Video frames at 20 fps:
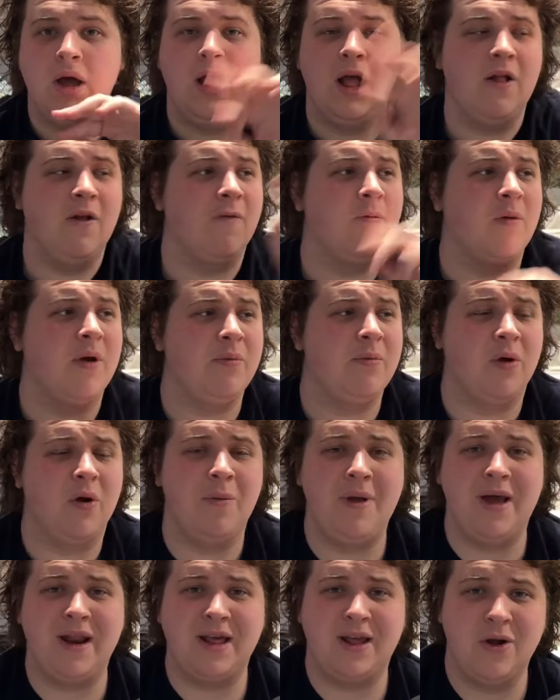Hello everybody,
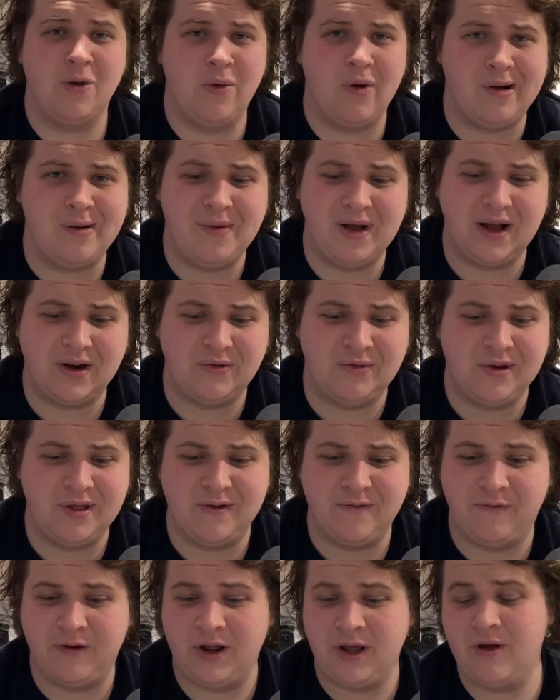Bromatic here. Welcome back to another
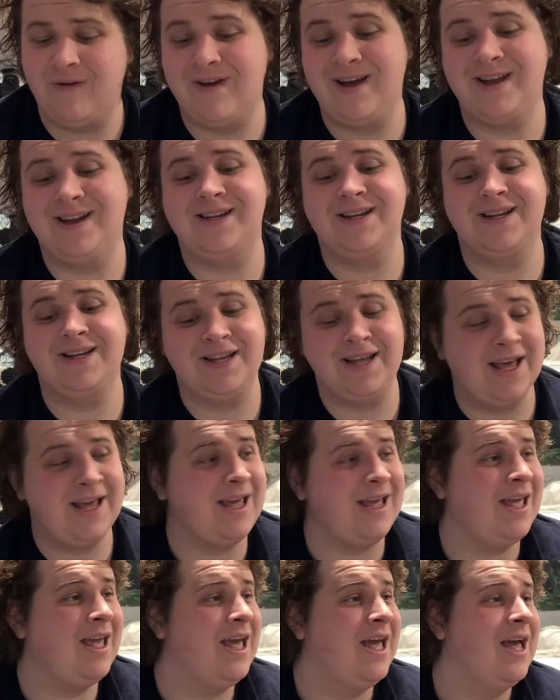video. And
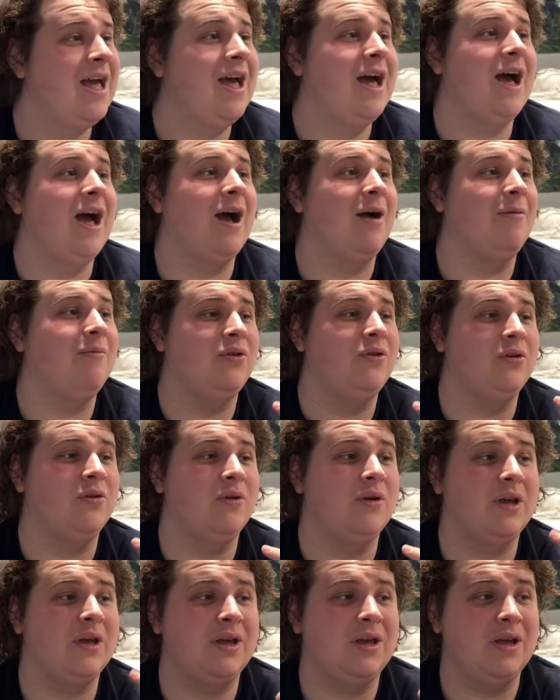today I'm
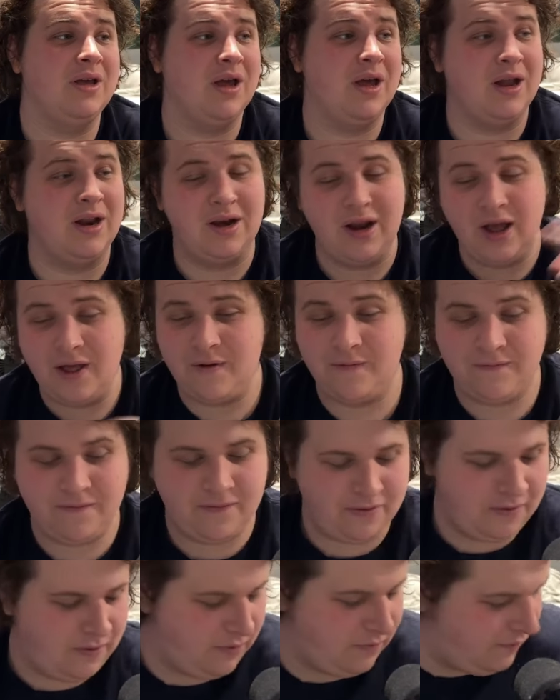doing another
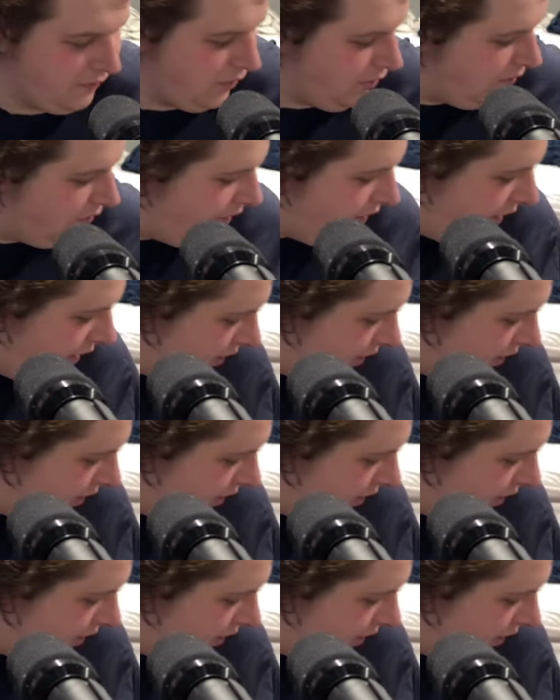food review. And